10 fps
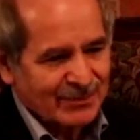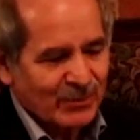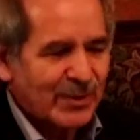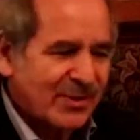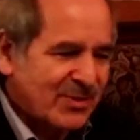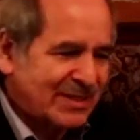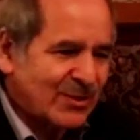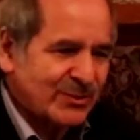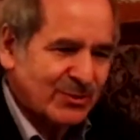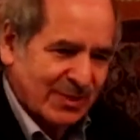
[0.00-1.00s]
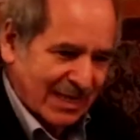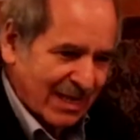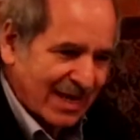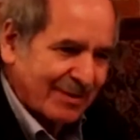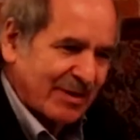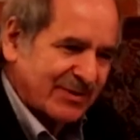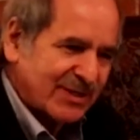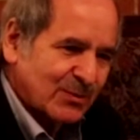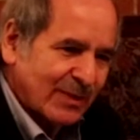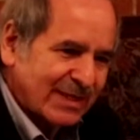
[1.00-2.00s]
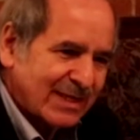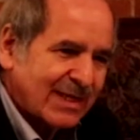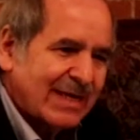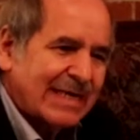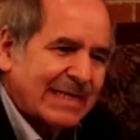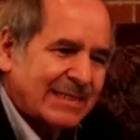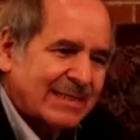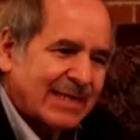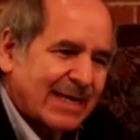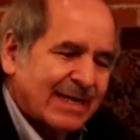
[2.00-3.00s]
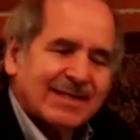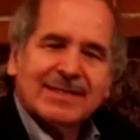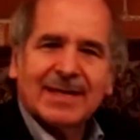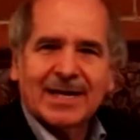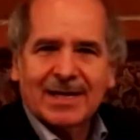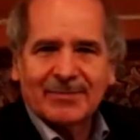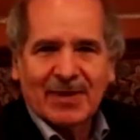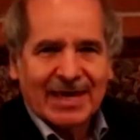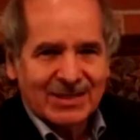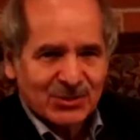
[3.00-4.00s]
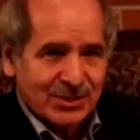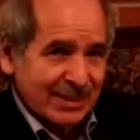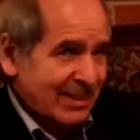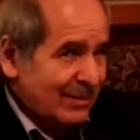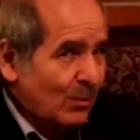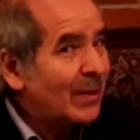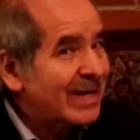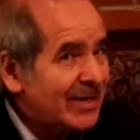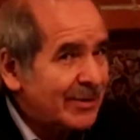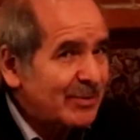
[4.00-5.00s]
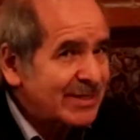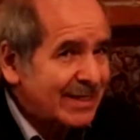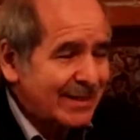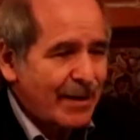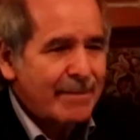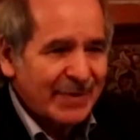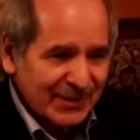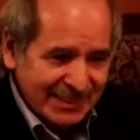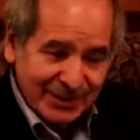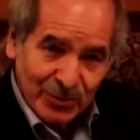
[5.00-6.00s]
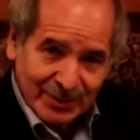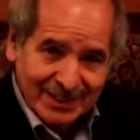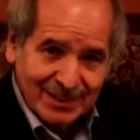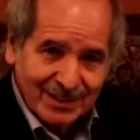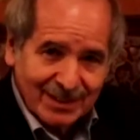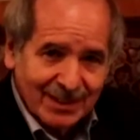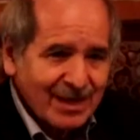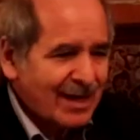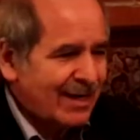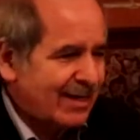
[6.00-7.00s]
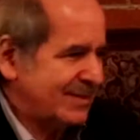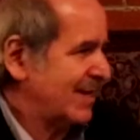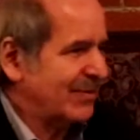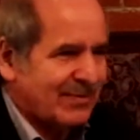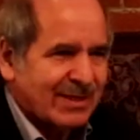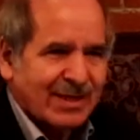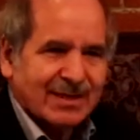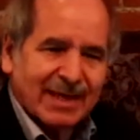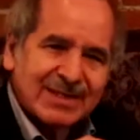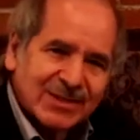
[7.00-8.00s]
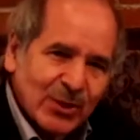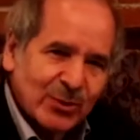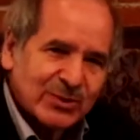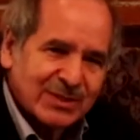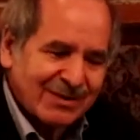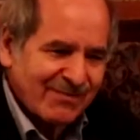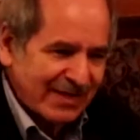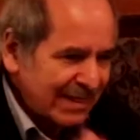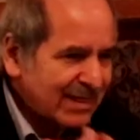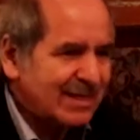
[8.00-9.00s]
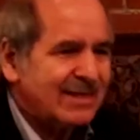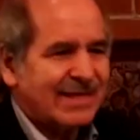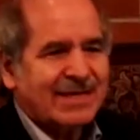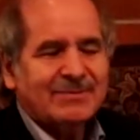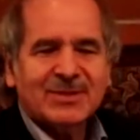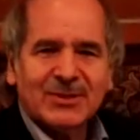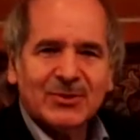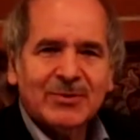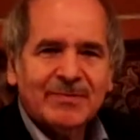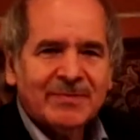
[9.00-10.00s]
One of the things also that I like about this wine is that it's aged in 100% American oak. It's got nice toast and vanilla that comes through.